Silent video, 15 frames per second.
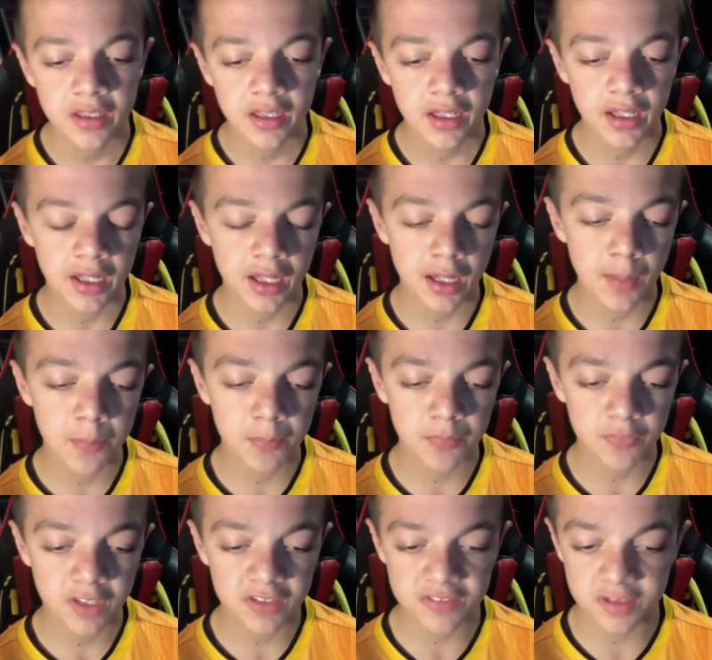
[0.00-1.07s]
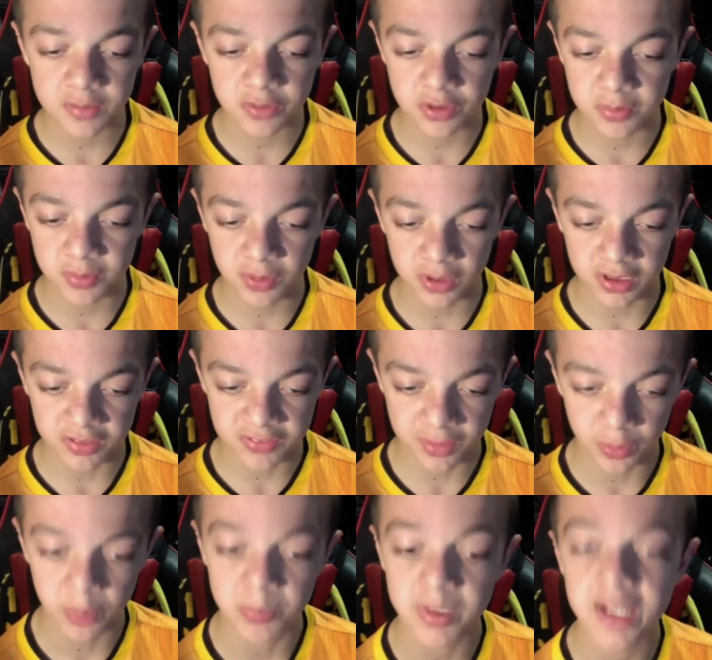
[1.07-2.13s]
We
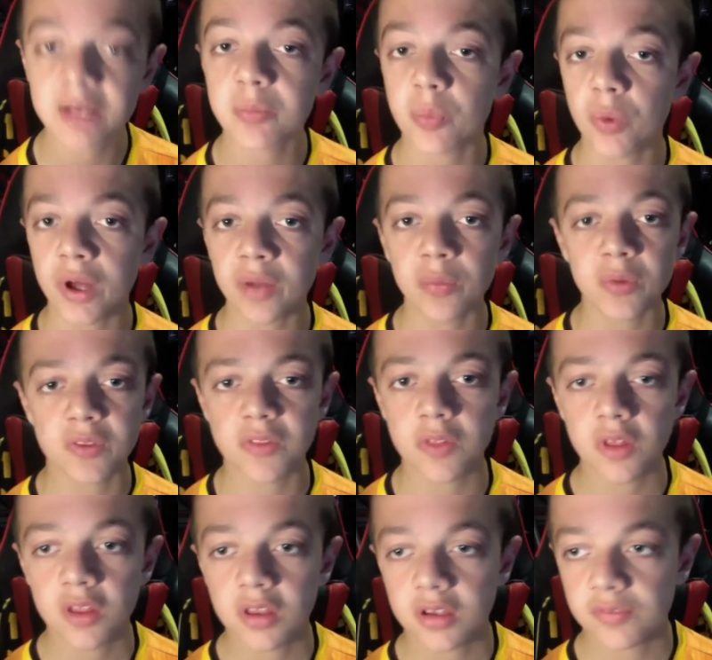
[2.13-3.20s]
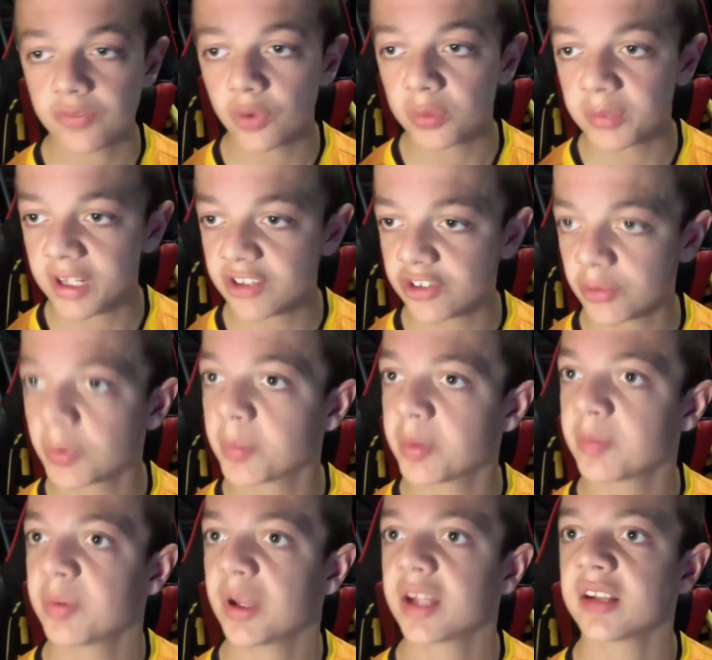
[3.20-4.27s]
played well with the formation we've been
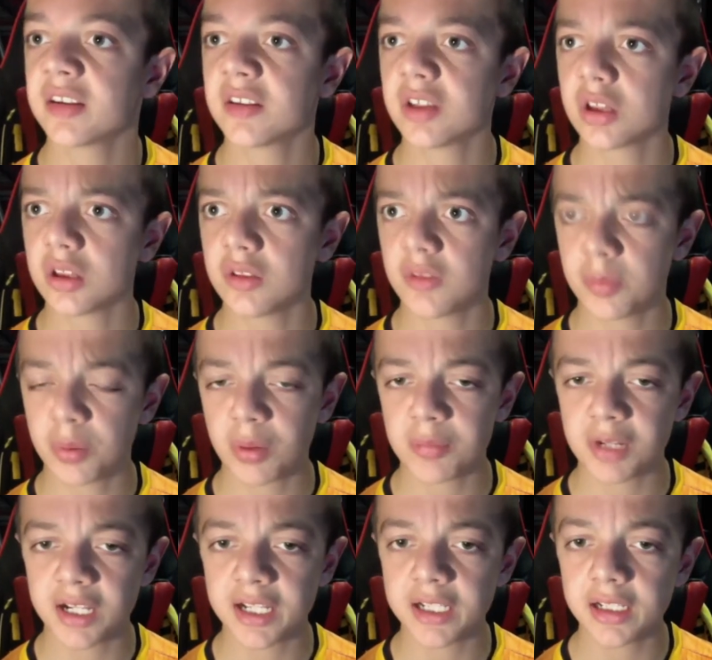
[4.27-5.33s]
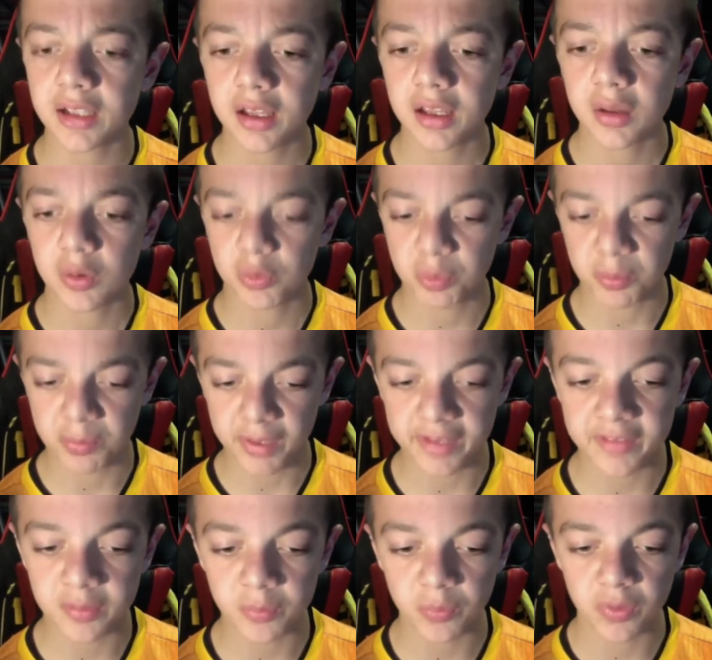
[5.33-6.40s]
playing in the Premier League.
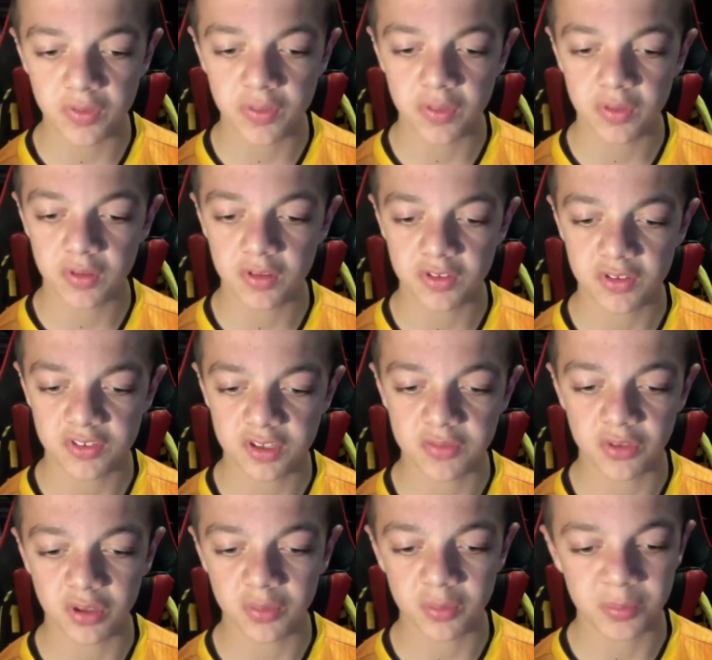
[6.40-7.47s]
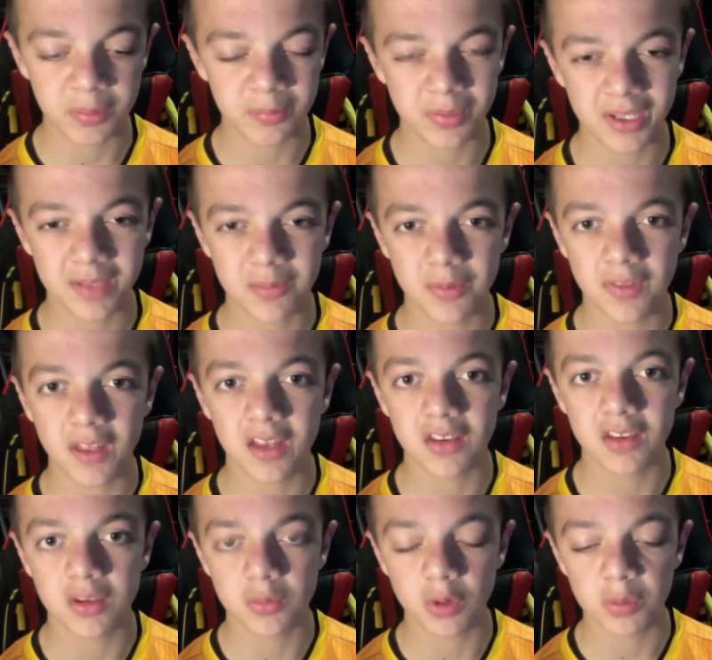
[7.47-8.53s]
It seems like we've been playing with that in
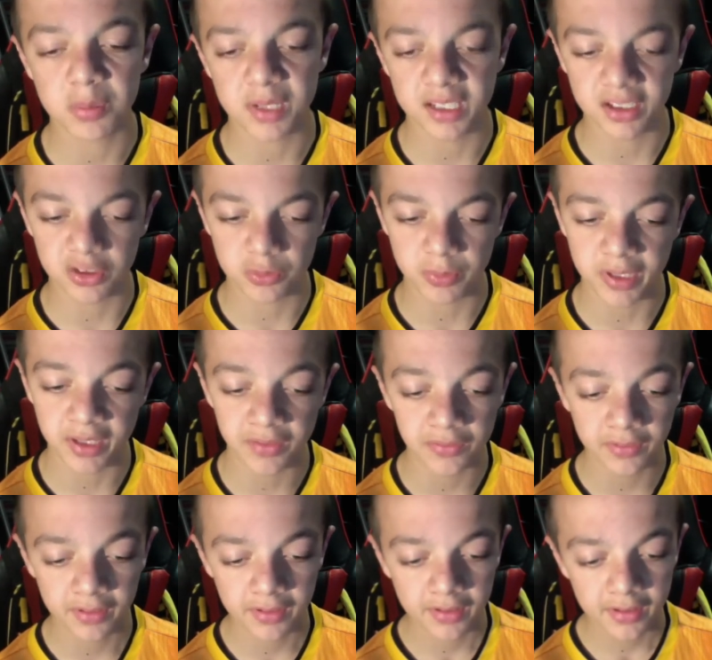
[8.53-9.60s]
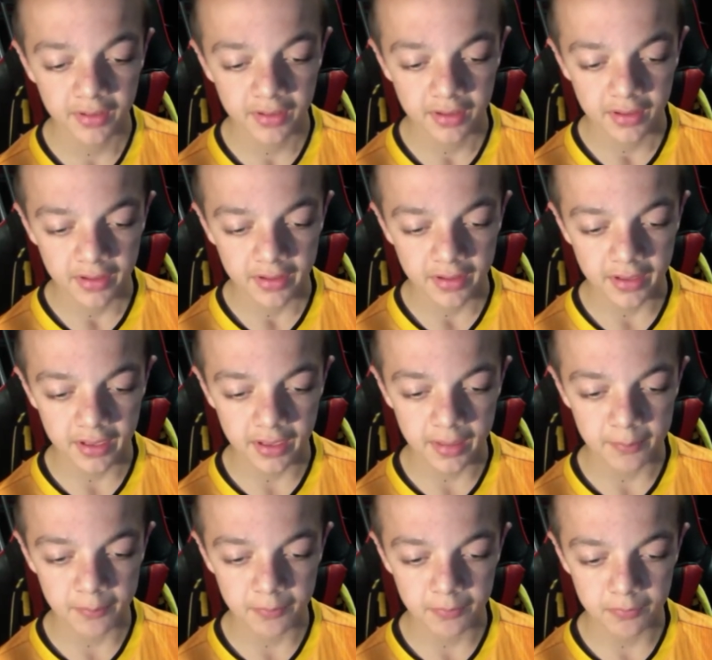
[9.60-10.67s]
the Europa League as well.
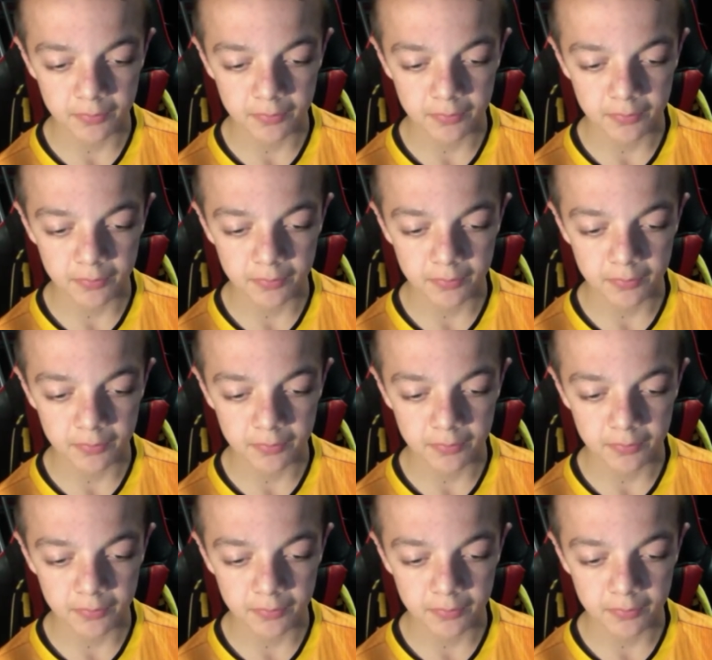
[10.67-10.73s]
And